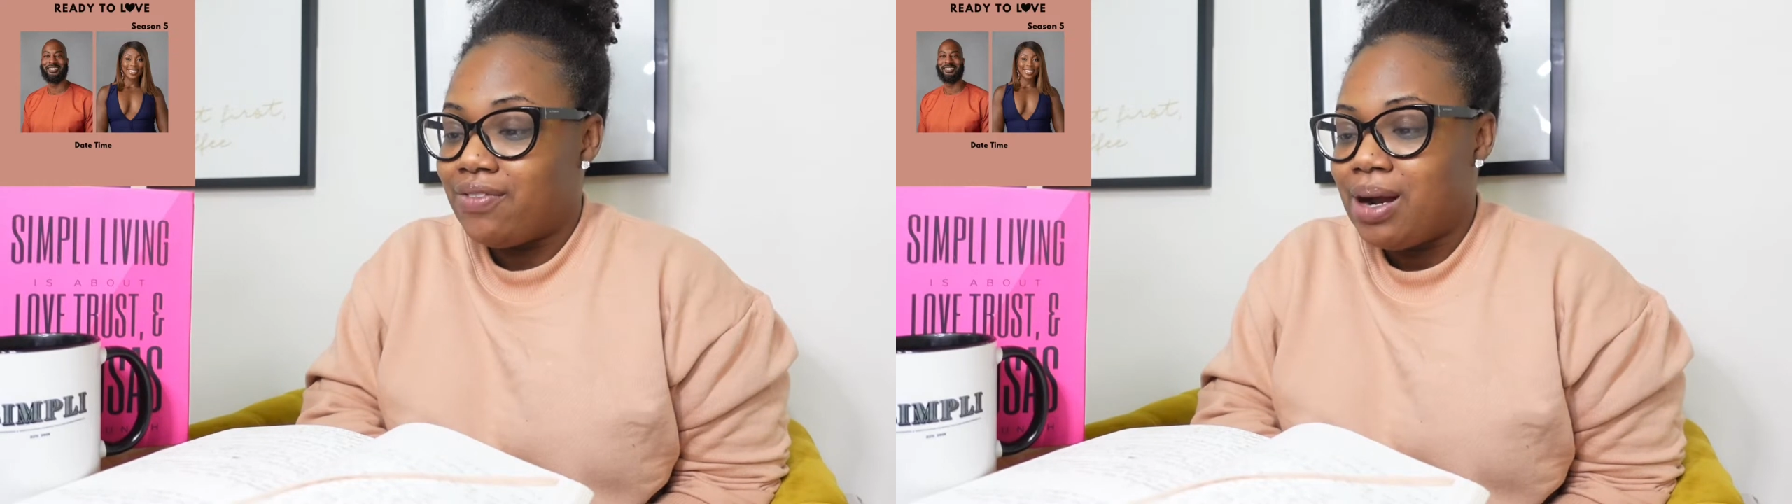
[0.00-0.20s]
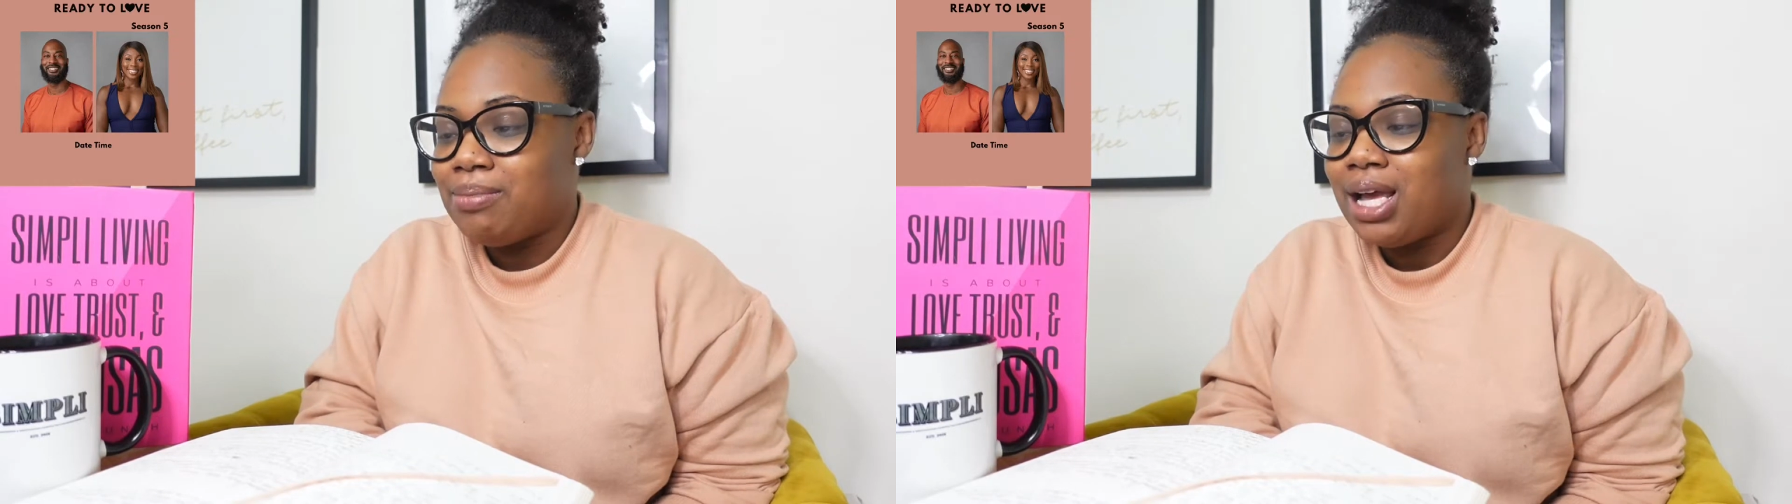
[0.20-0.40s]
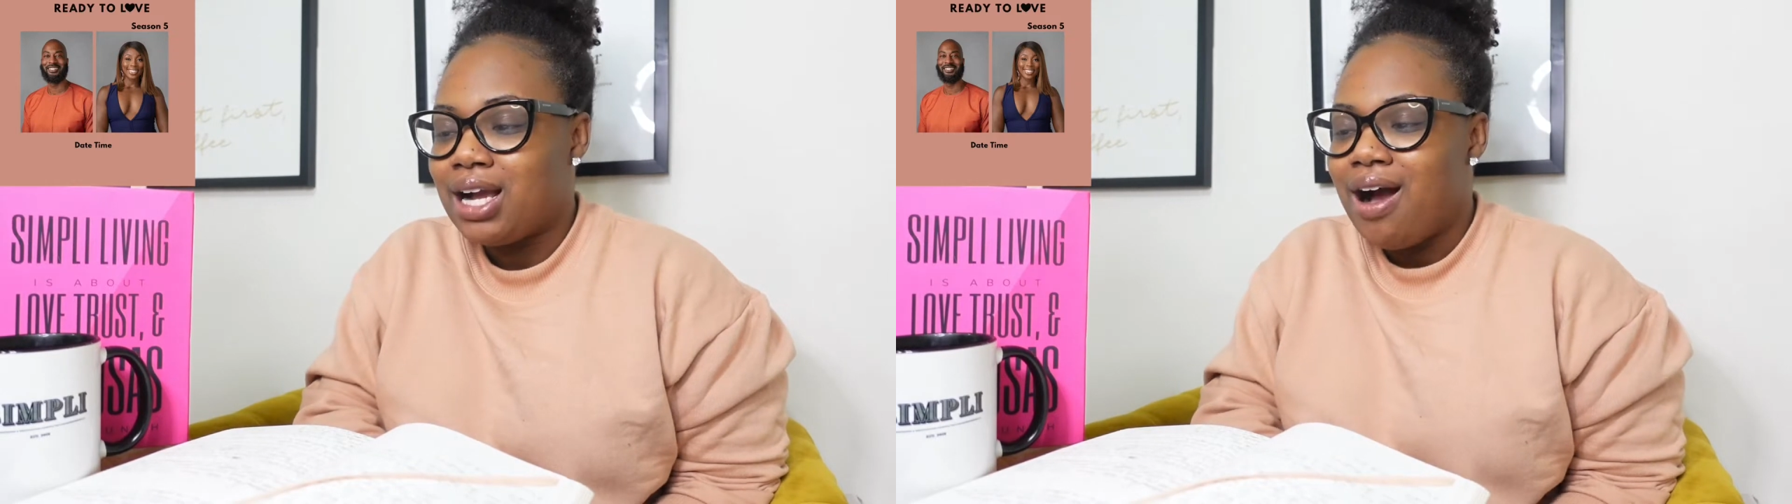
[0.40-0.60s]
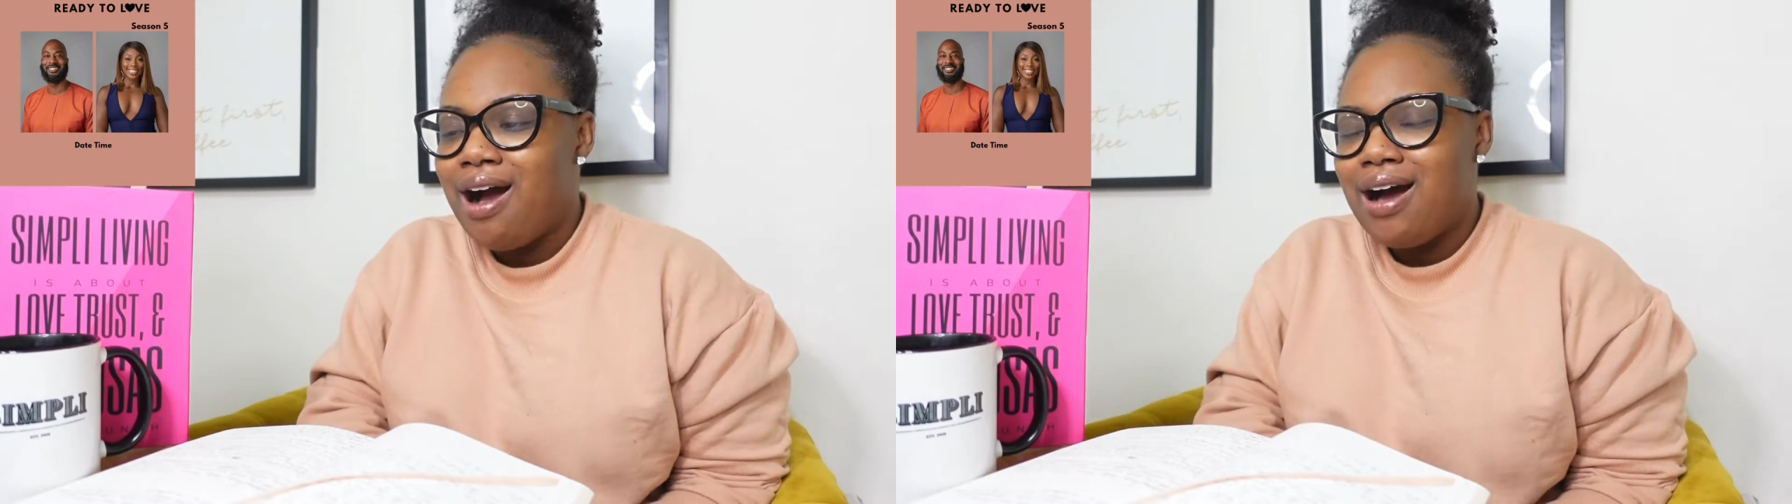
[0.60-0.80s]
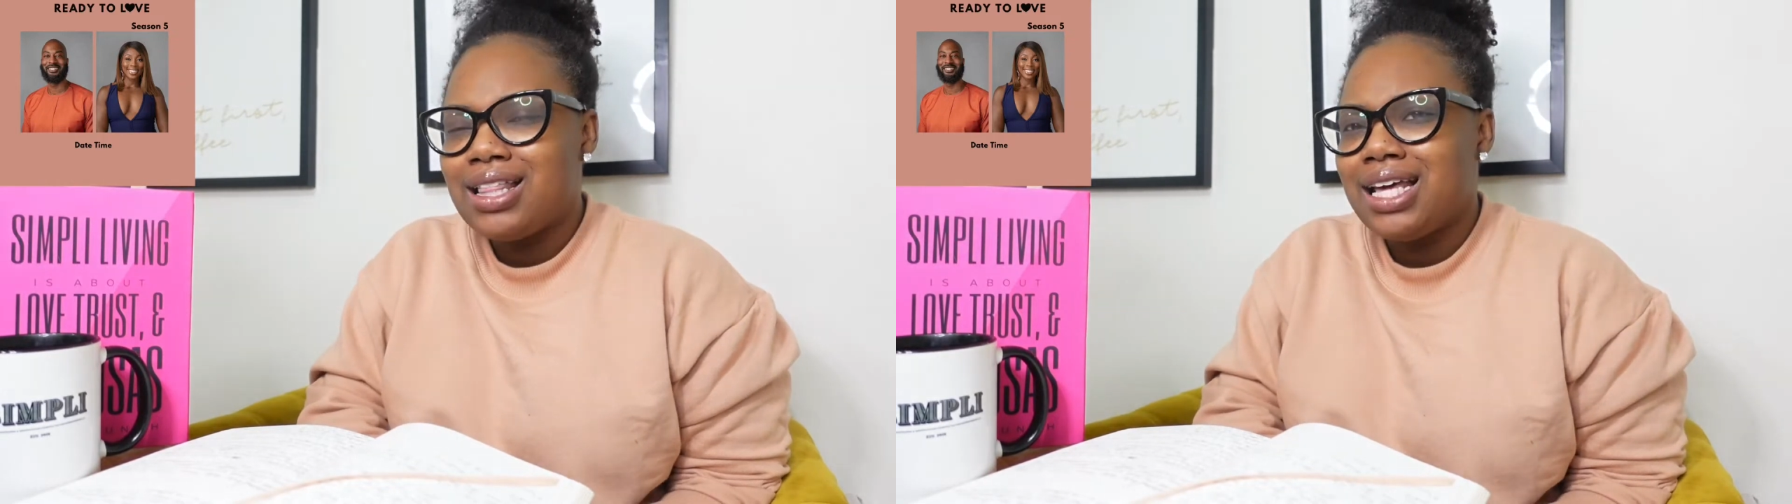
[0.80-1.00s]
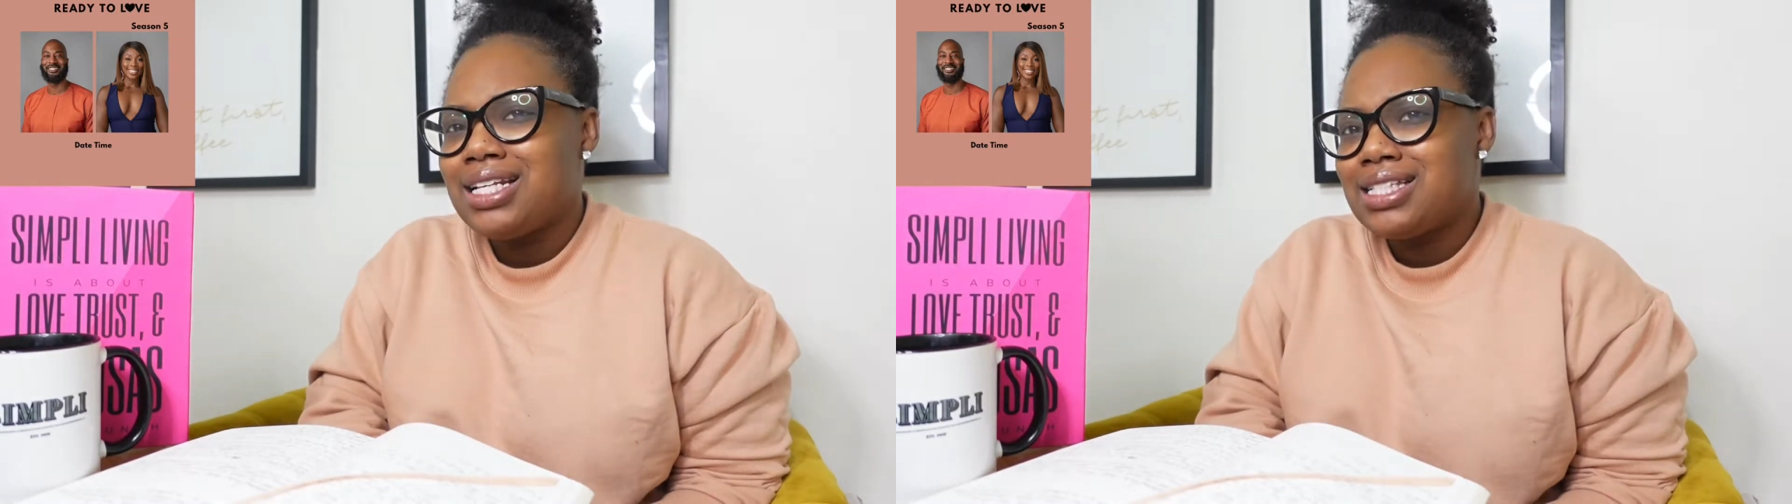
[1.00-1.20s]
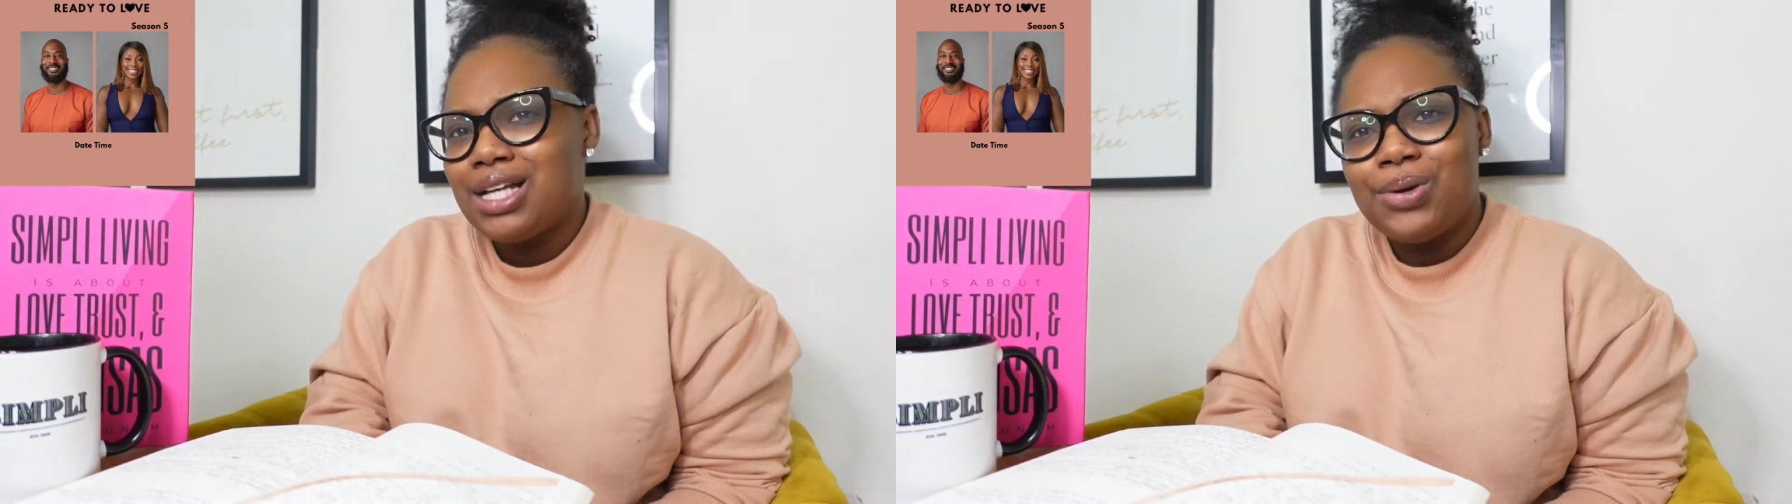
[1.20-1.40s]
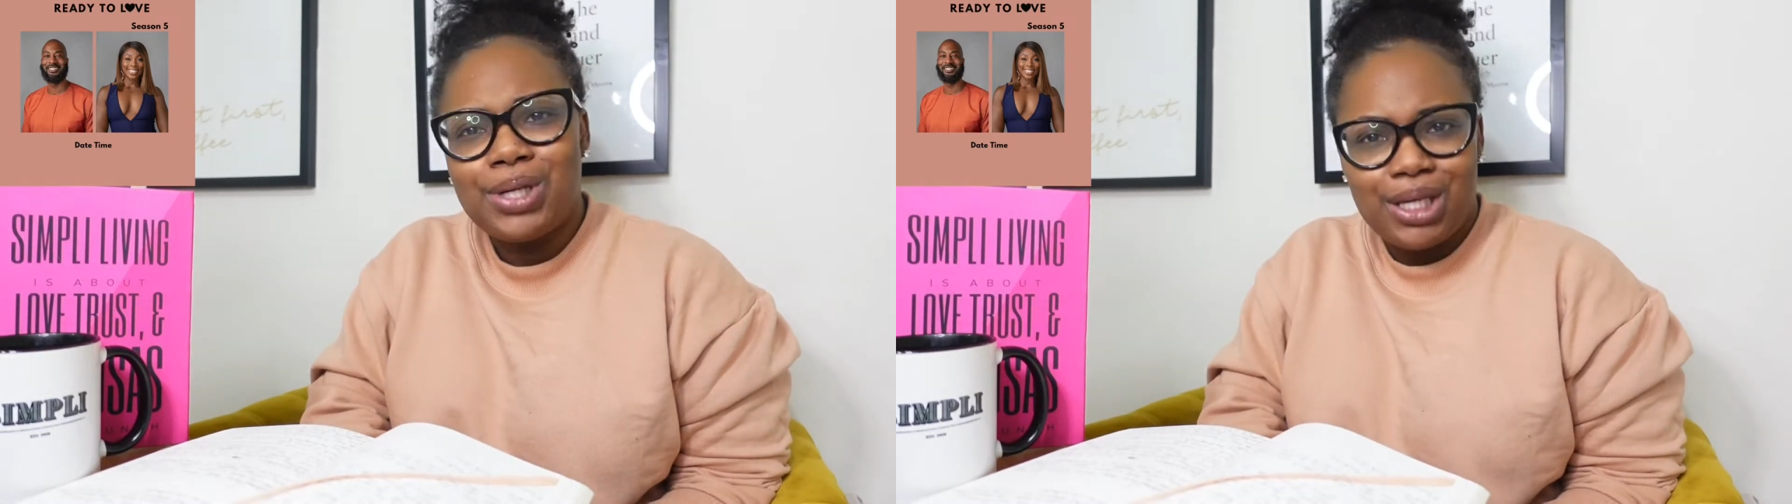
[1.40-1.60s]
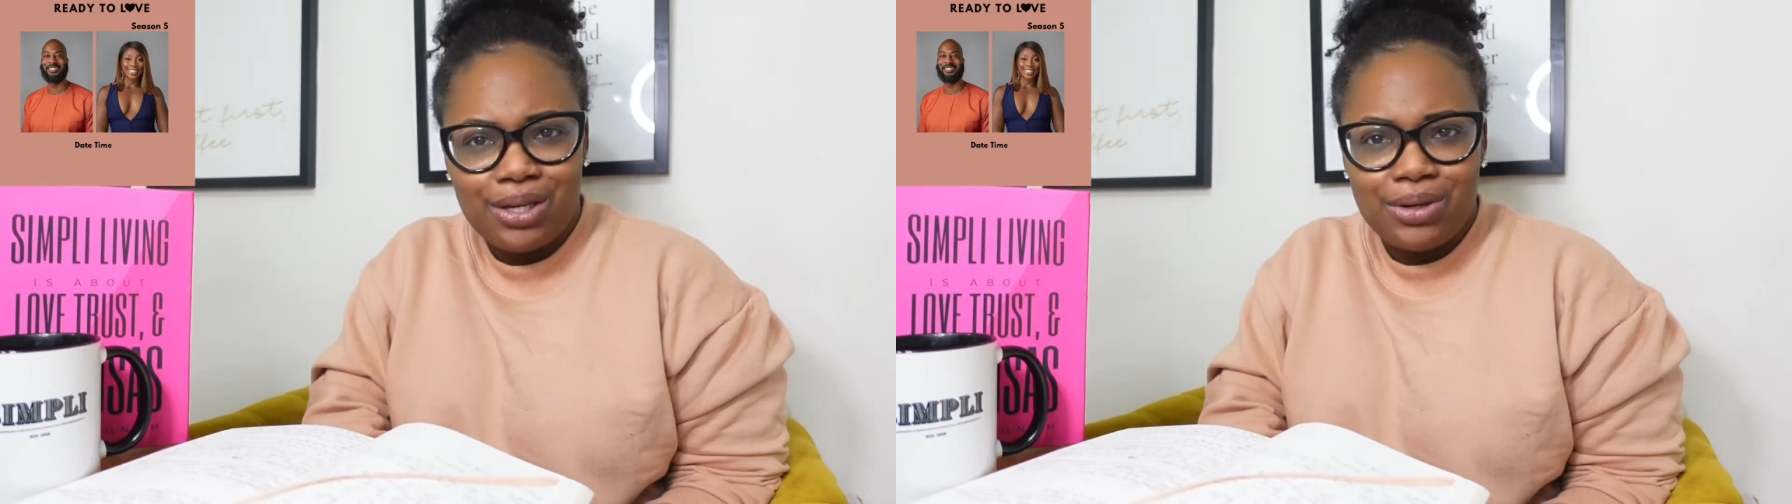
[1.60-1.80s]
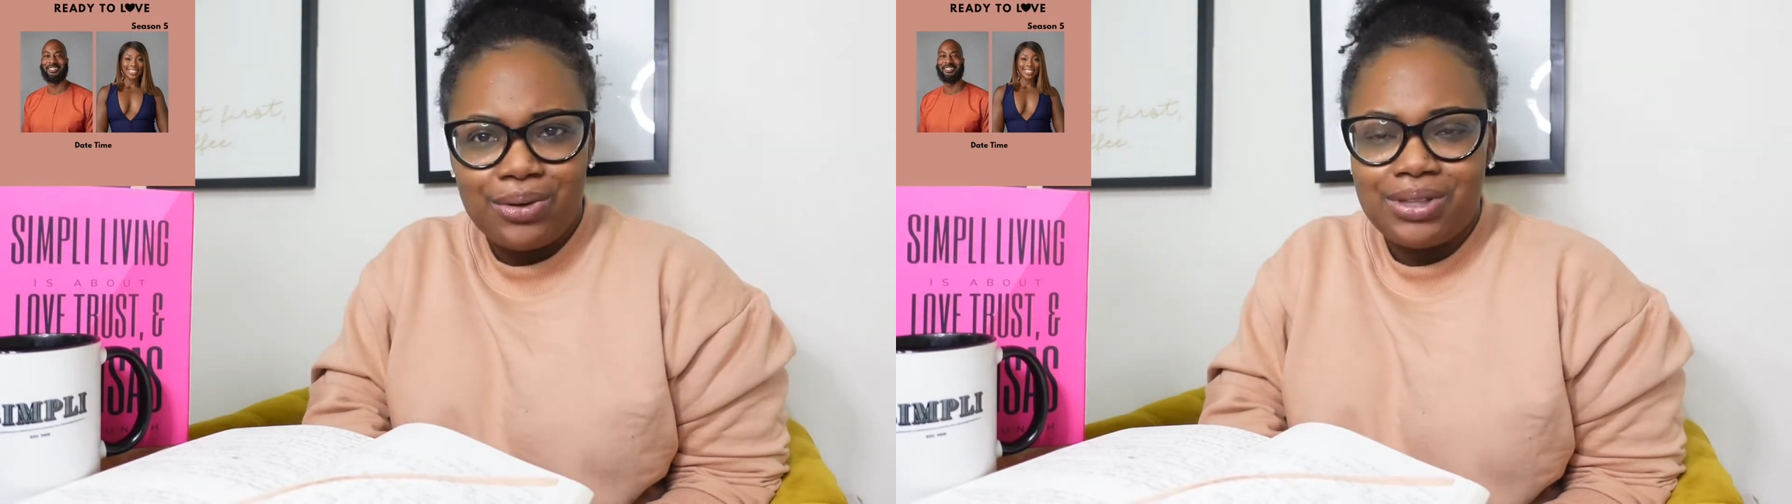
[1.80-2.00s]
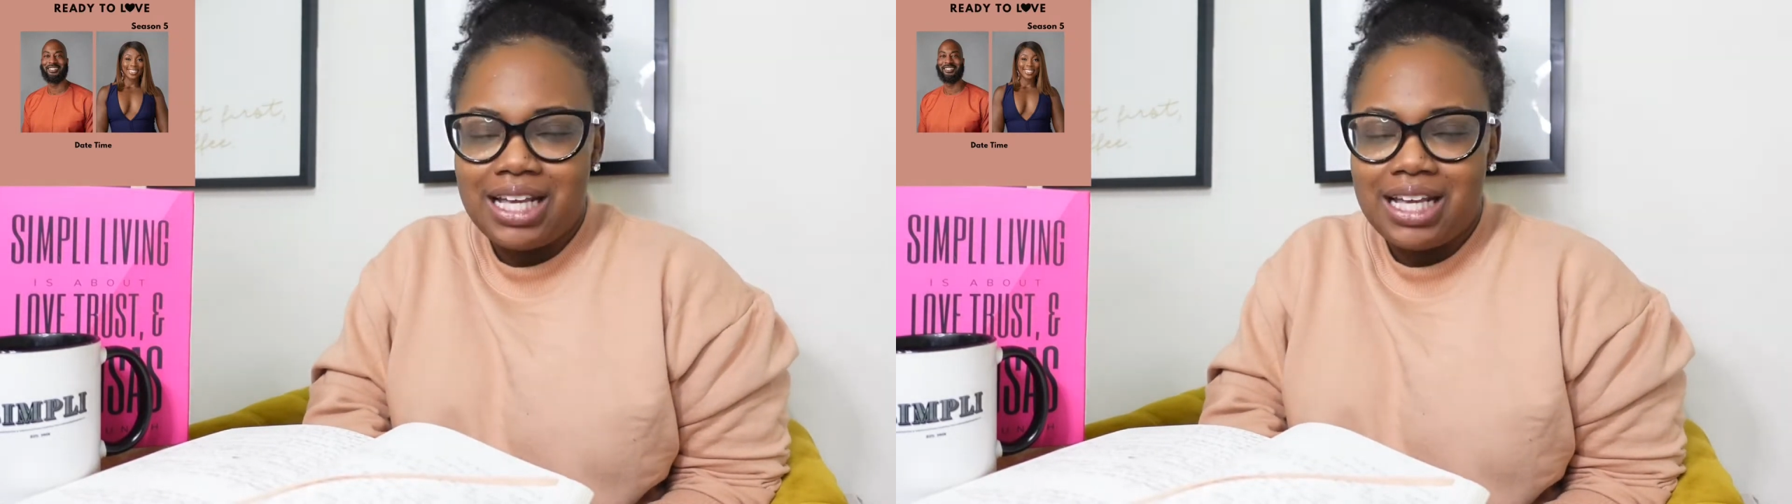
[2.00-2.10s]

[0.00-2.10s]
I'm like, oh, that is so cute.